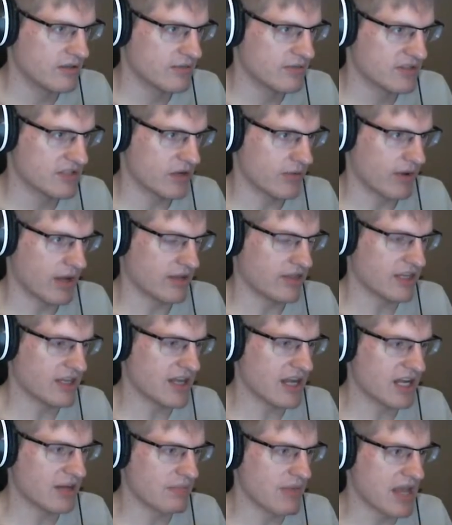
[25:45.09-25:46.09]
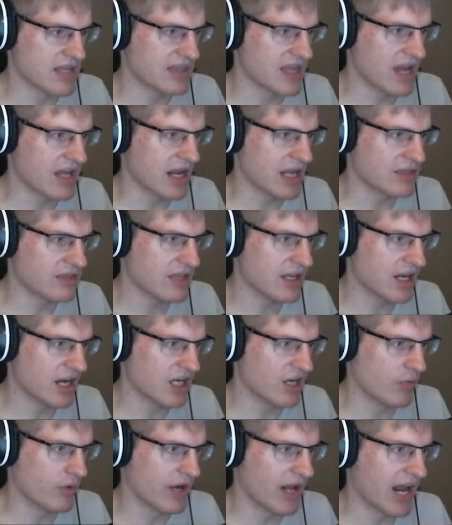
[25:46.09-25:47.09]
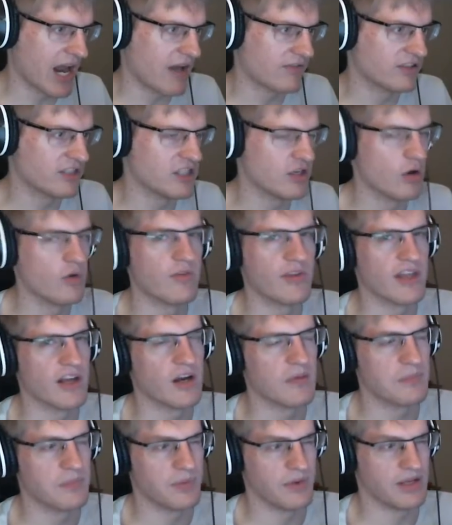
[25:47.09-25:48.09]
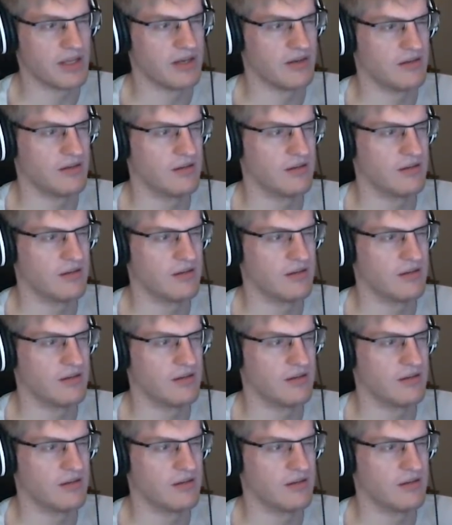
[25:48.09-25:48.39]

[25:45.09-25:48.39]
So, I think I can make that. I think I know what I have to do over there, but